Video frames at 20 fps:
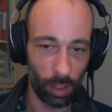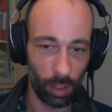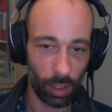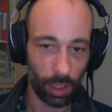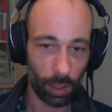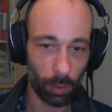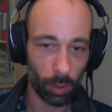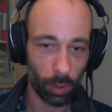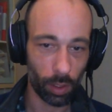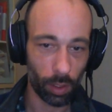and
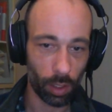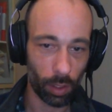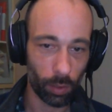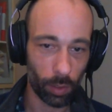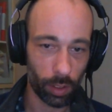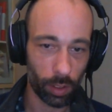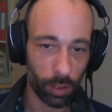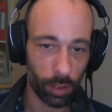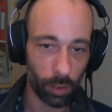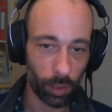you will
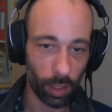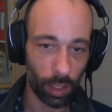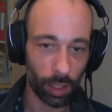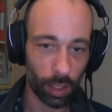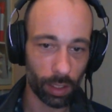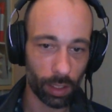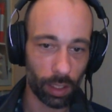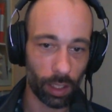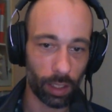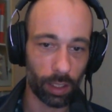going to
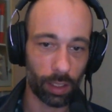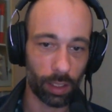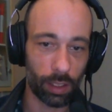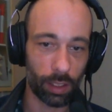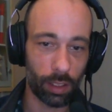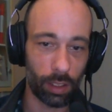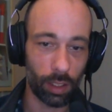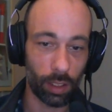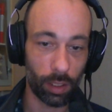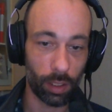act like
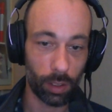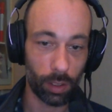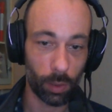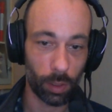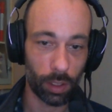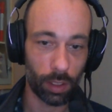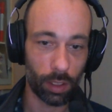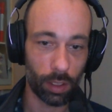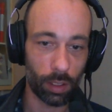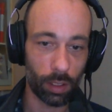it to
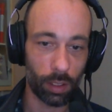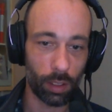it.